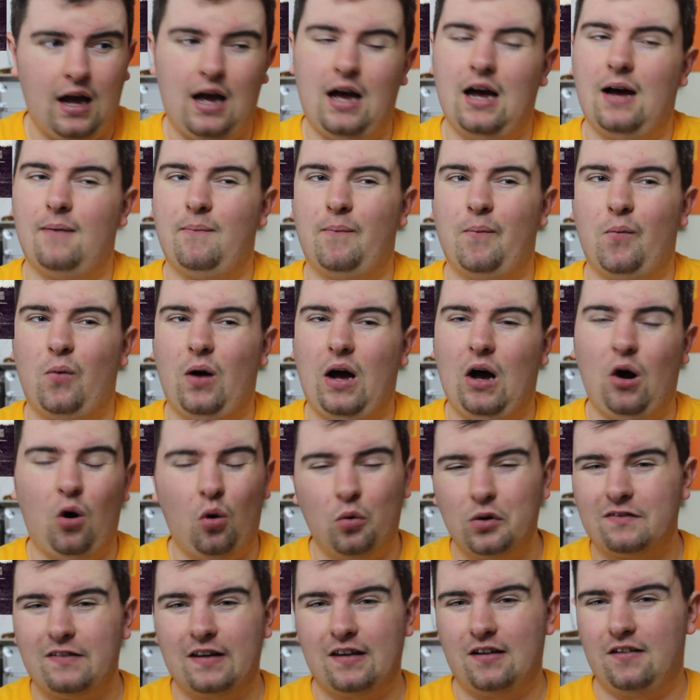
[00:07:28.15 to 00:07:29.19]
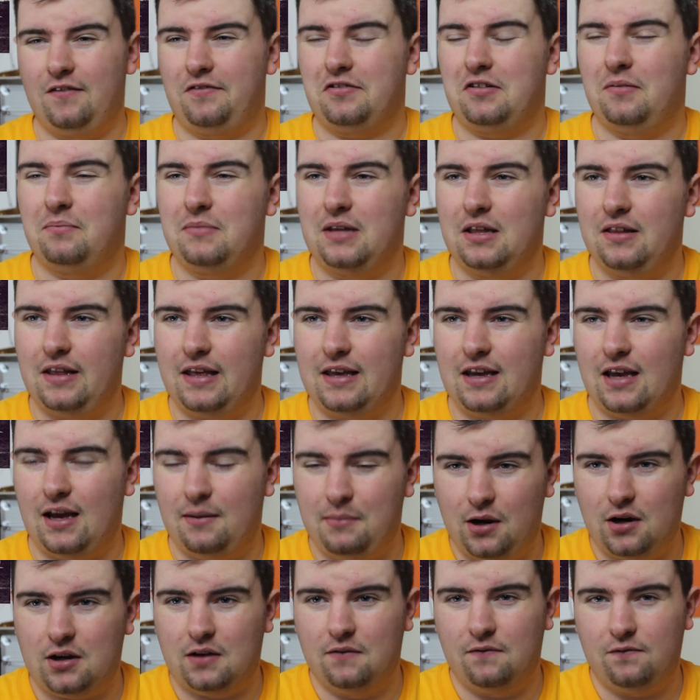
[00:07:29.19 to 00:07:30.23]
I always think of somebody like
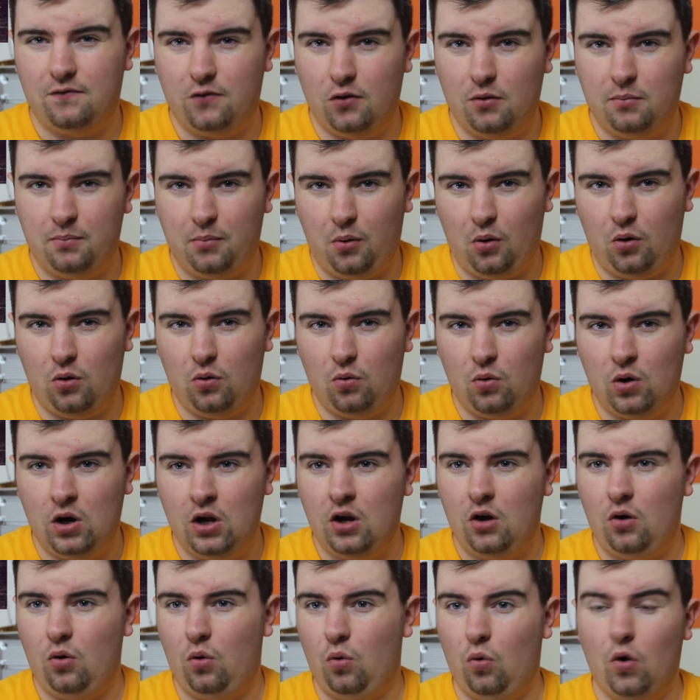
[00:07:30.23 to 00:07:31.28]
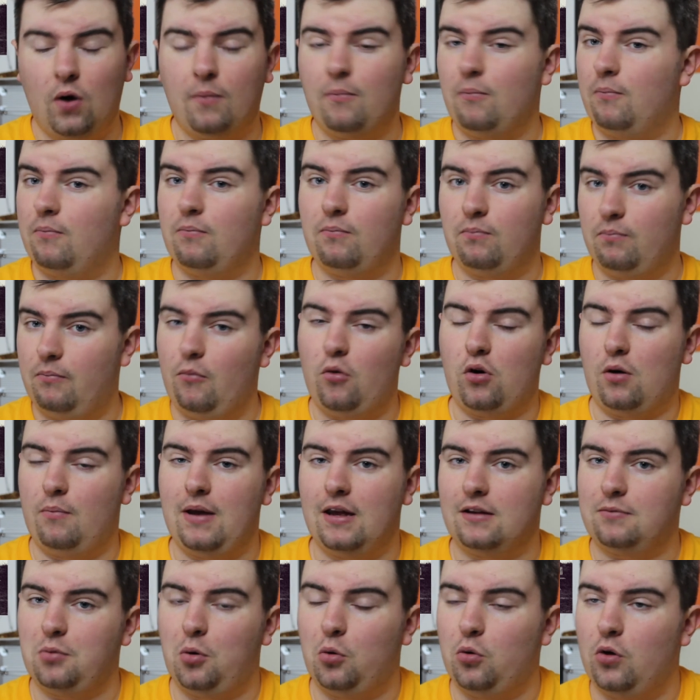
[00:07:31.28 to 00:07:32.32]
American Football or More
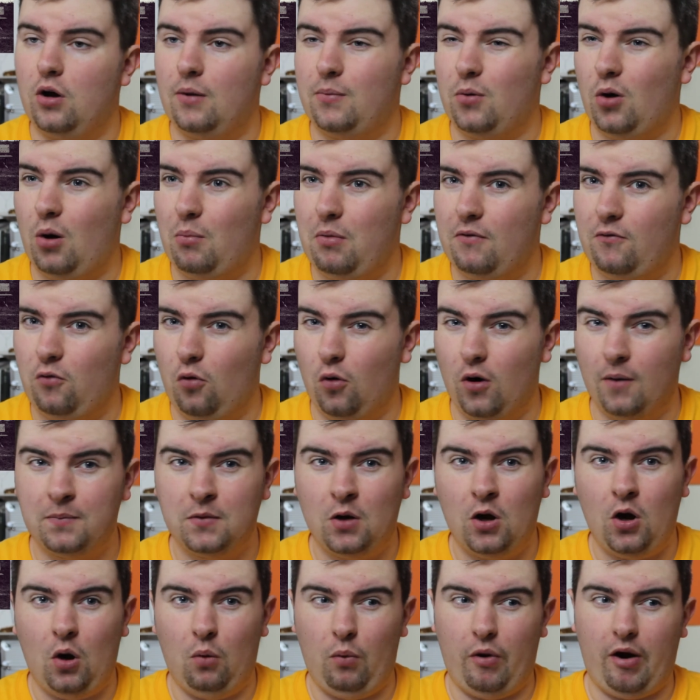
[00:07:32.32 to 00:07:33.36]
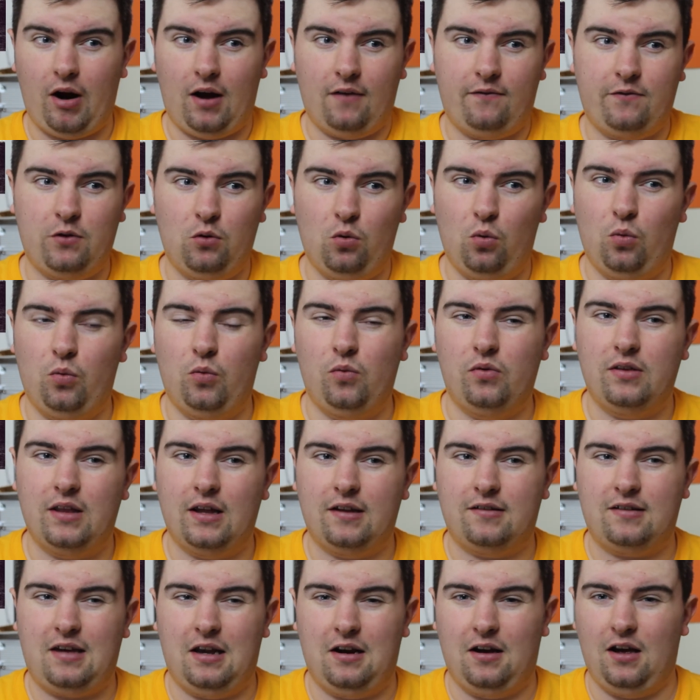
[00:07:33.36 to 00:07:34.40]
Baseball, who I brought before, where I feel
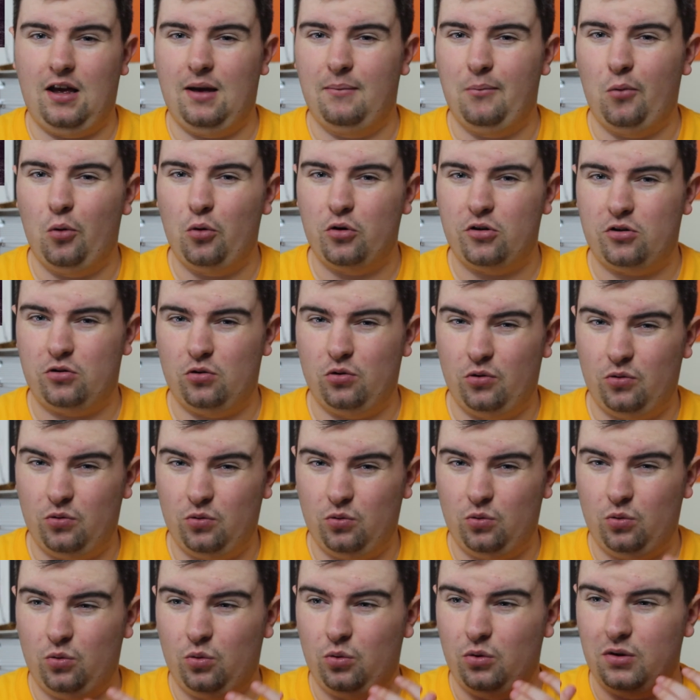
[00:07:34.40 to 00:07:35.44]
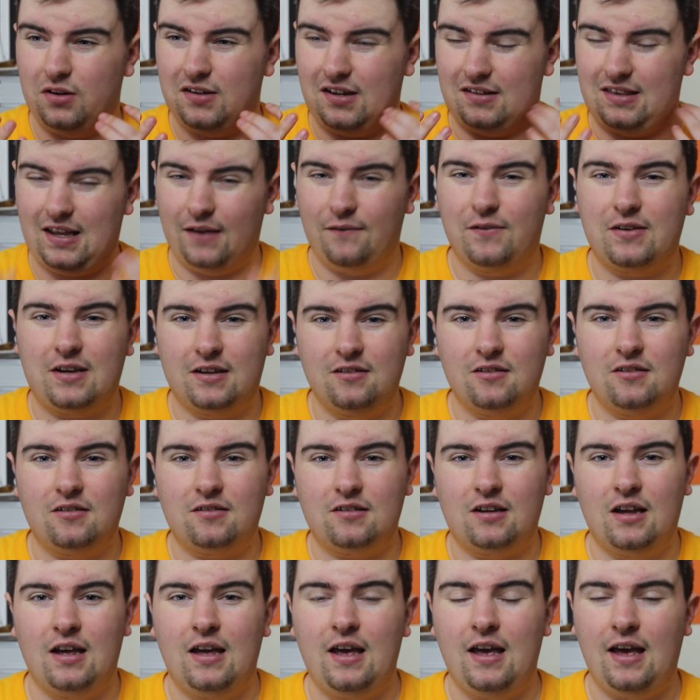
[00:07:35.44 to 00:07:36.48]
this kind of emotional
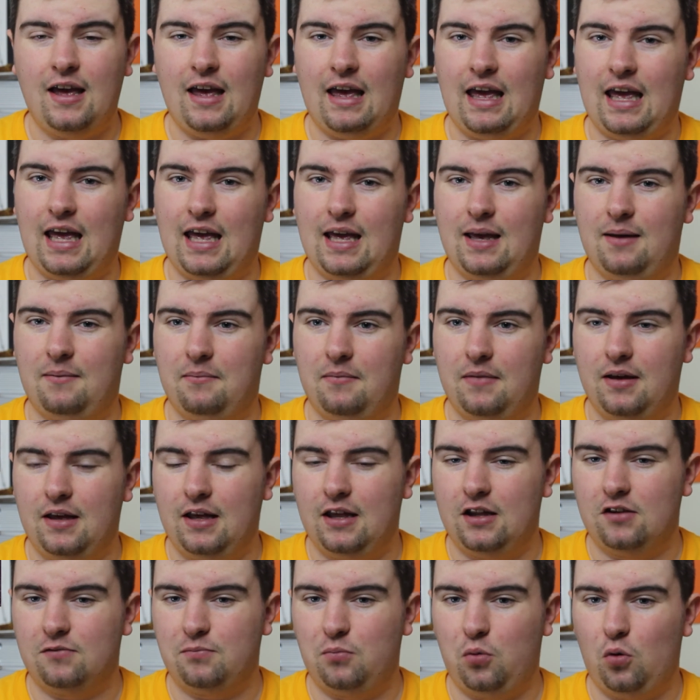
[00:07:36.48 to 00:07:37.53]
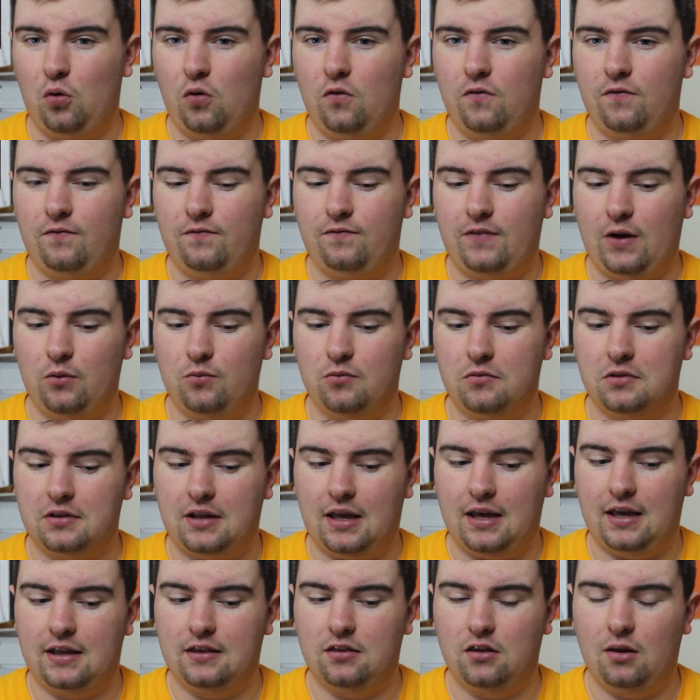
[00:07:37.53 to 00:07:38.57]
significance is both
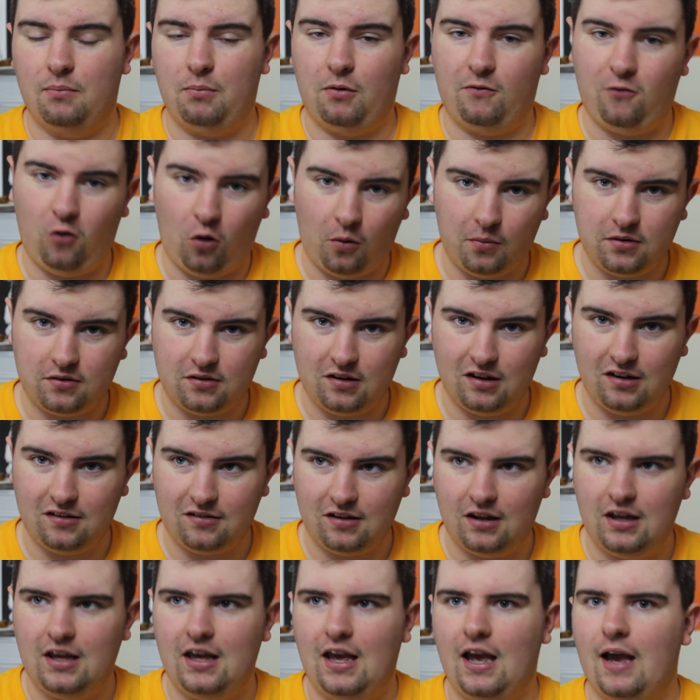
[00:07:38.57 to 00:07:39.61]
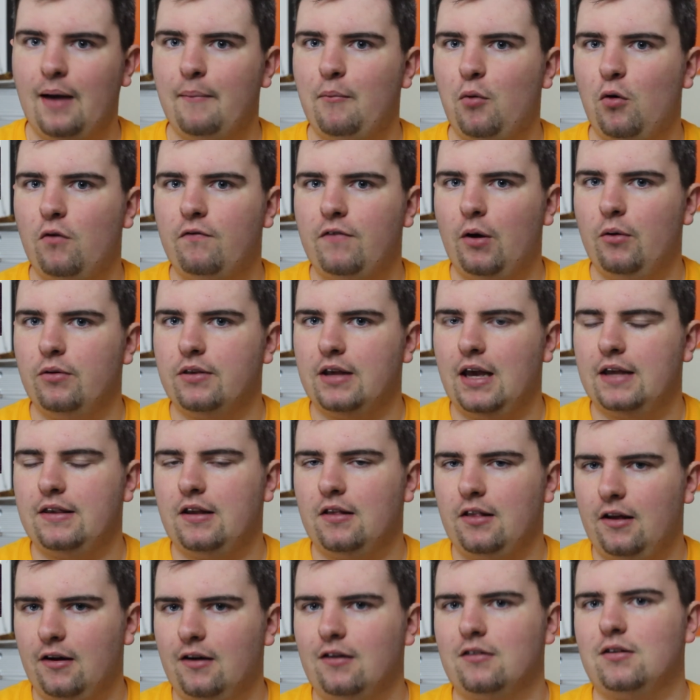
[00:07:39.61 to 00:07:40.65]
found in the performances and both found in
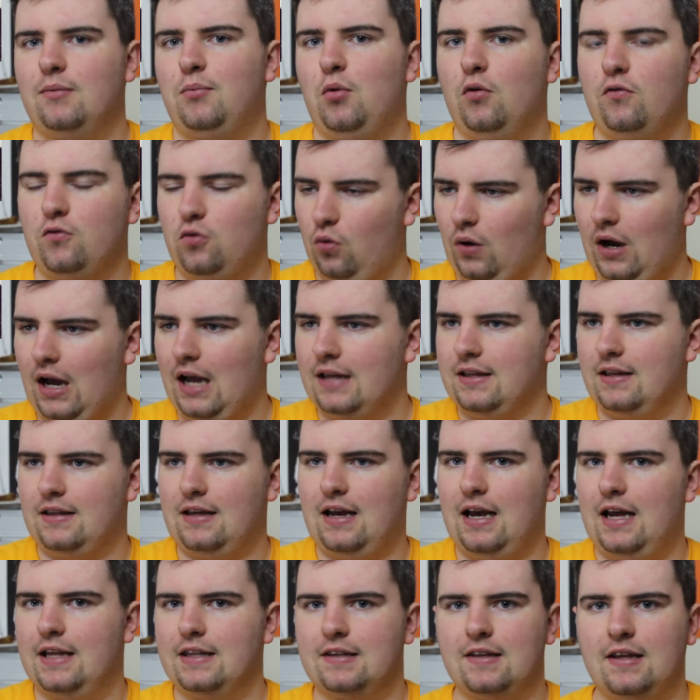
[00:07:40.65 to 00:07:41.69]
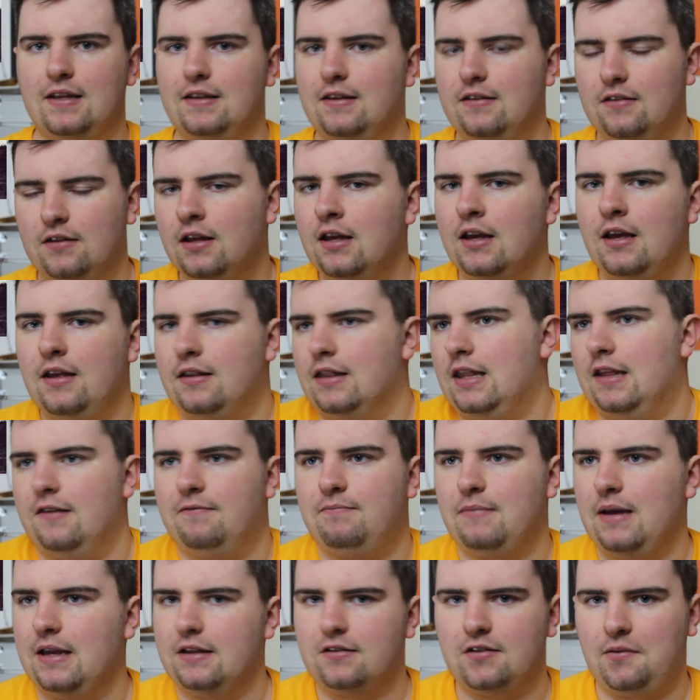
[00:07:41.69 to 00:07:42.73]
the lyrics. They both go hand in hand, and
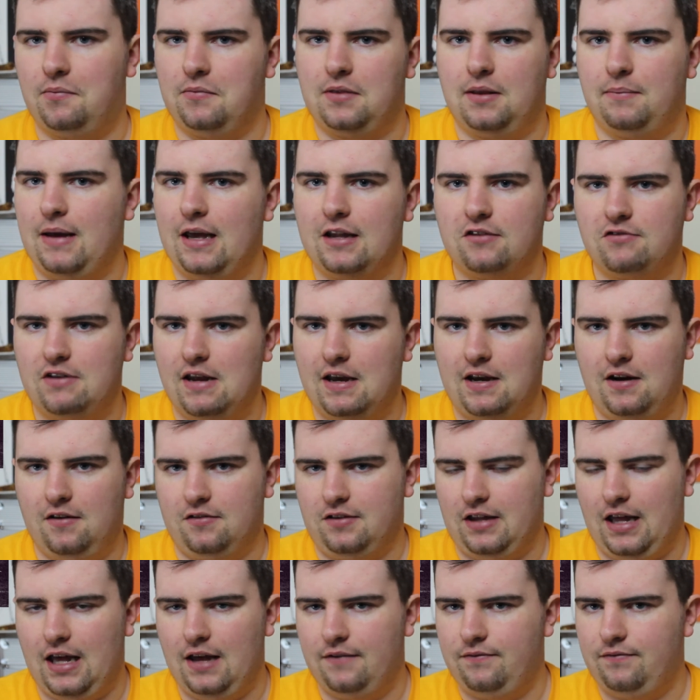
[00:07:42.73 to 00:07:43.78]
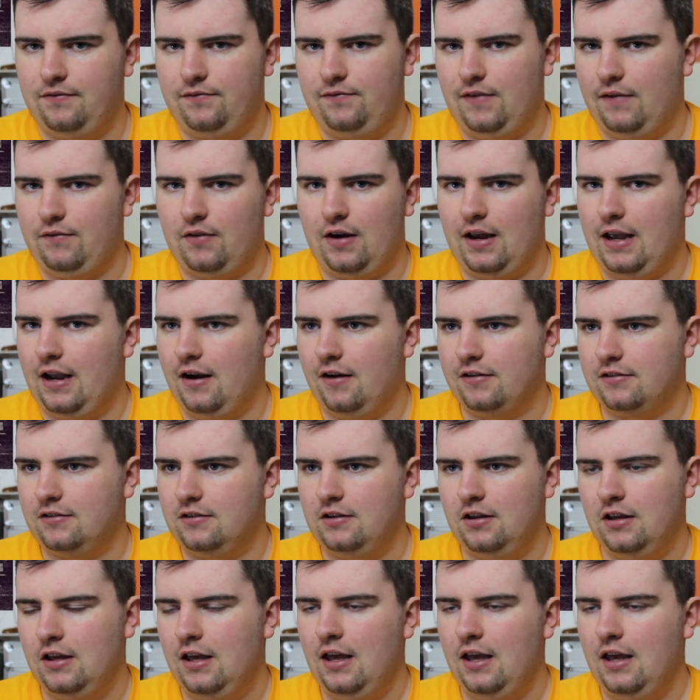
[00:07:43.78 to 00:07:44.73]
they've made some of the best records that I've ever heard.